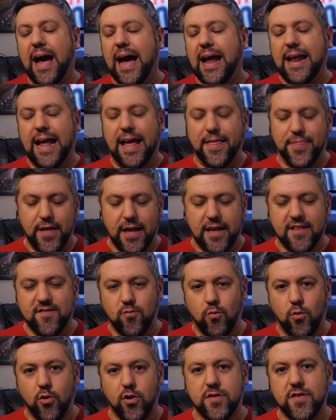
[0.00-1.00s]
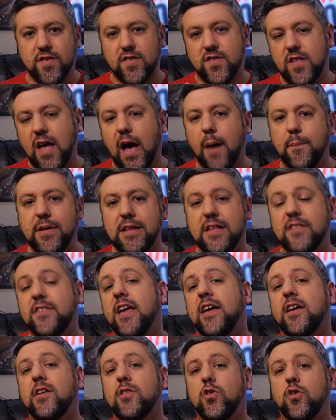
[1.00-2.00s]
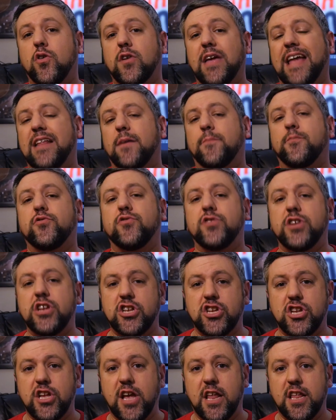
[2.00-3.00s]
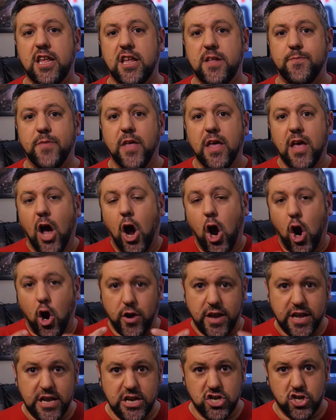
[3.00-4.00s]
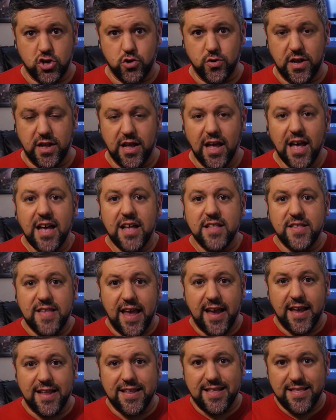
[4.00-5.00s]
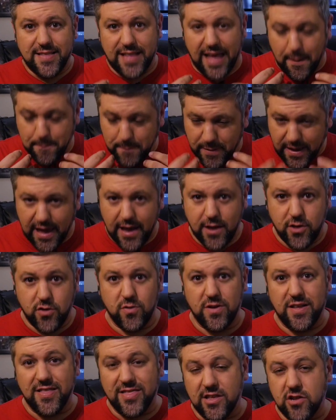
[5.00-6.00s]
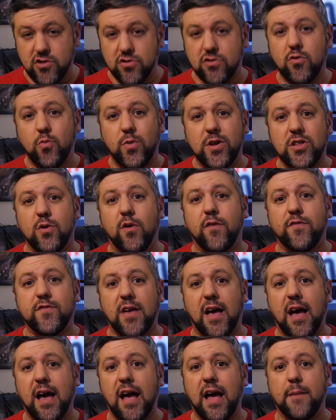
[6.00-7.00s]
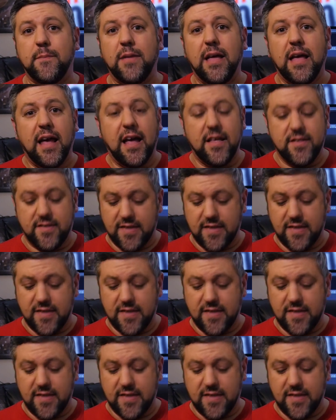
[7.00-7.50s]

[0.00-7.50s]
I think it's worth stopping and taking a look and appreciating our history, taking a peek through a literal window of time and